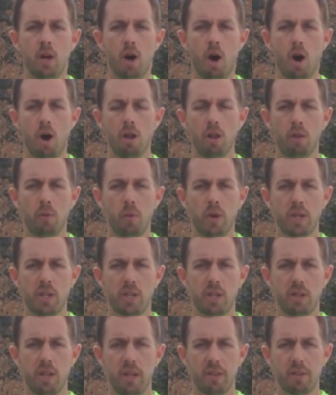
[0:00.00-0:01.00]
all of
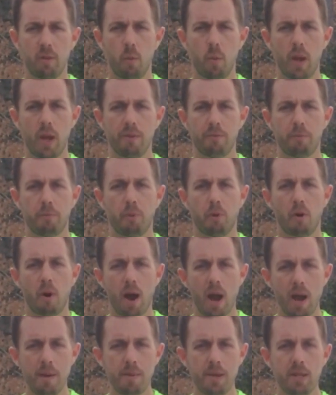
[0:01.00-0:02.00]
which is a way of
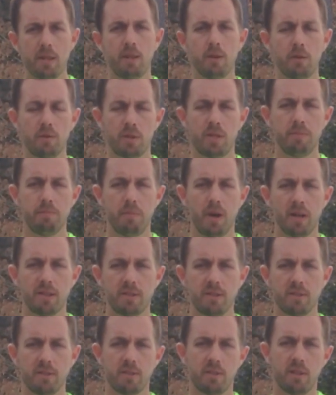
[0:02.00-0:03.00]
priming those
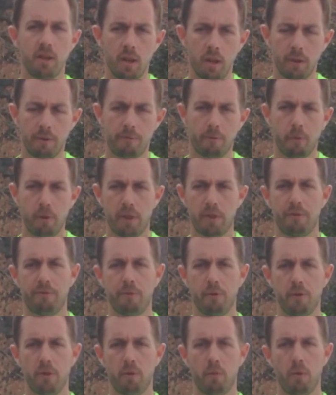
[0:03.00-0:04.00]
muscles for
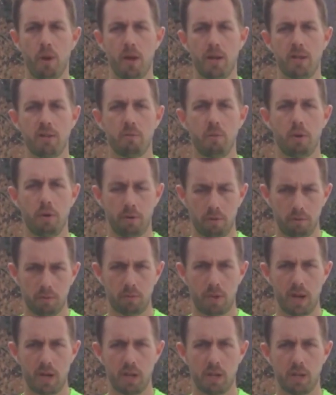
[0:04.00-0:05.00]
the run as we're
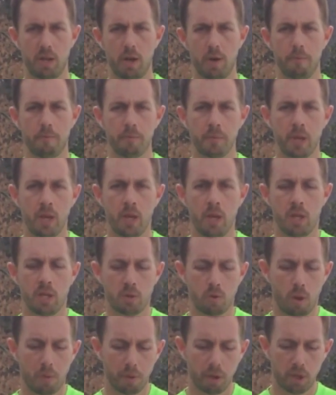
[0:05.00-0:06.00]
ready to go.
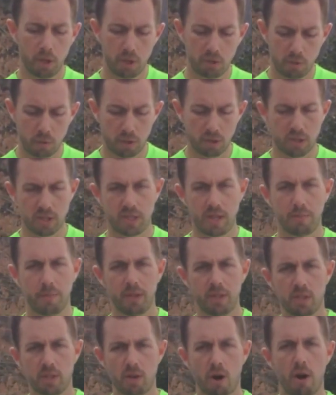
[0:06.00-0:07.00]
So what we're going to do is we're going to
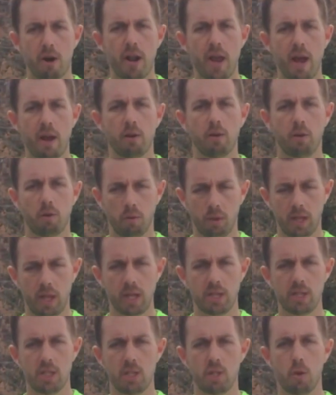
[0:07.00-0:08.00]
simply start at
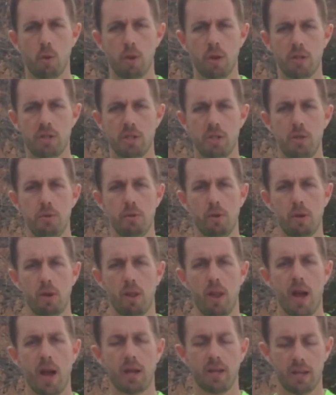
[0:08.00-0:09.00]
lunging towards 2
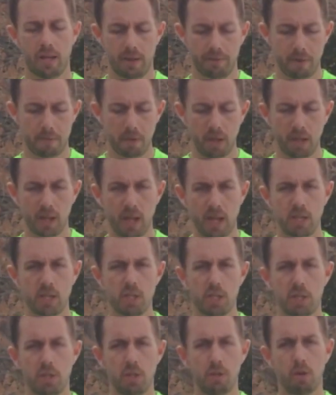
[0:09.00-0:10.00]
o'clock. If I'm going to
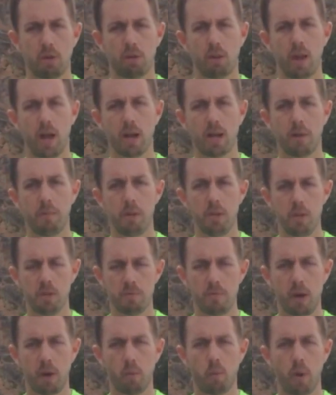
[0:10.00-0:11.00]
lunge to 2 o'clock, I'm going to
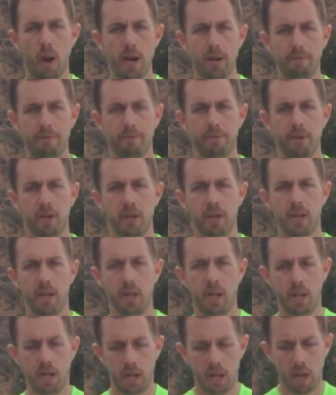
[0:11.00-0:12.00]
use my right foot
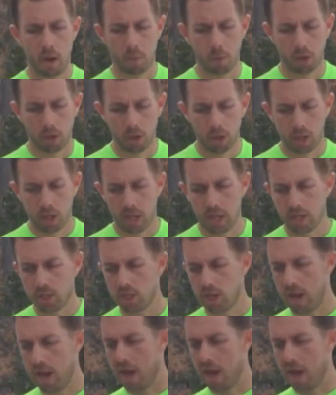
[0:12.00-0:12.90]
and we're going to lunge